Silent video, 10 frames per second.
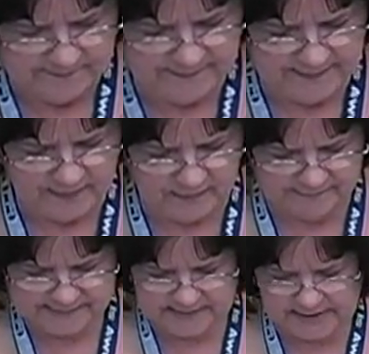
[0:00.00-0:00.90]
Then all
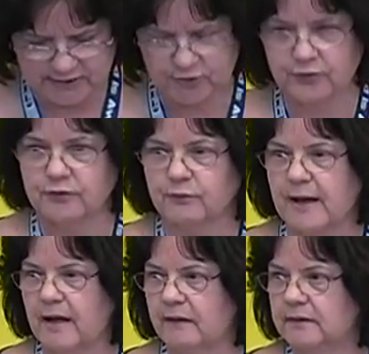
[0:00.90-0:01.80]
of a sudden he turned
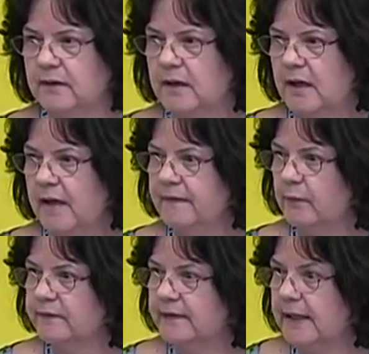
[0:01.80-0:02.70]
around and there
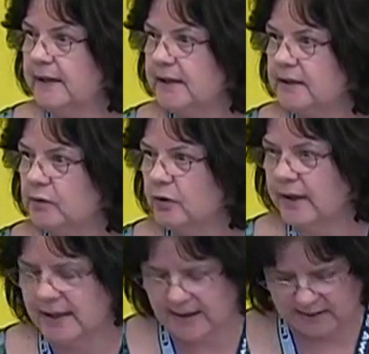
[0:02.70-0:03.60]
was an Indian
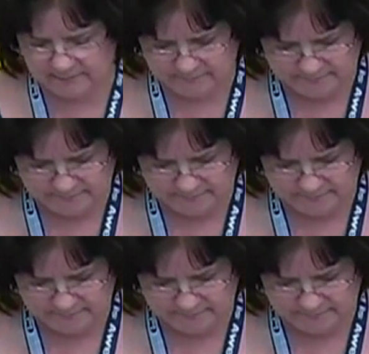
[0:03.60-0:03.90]
looking at him.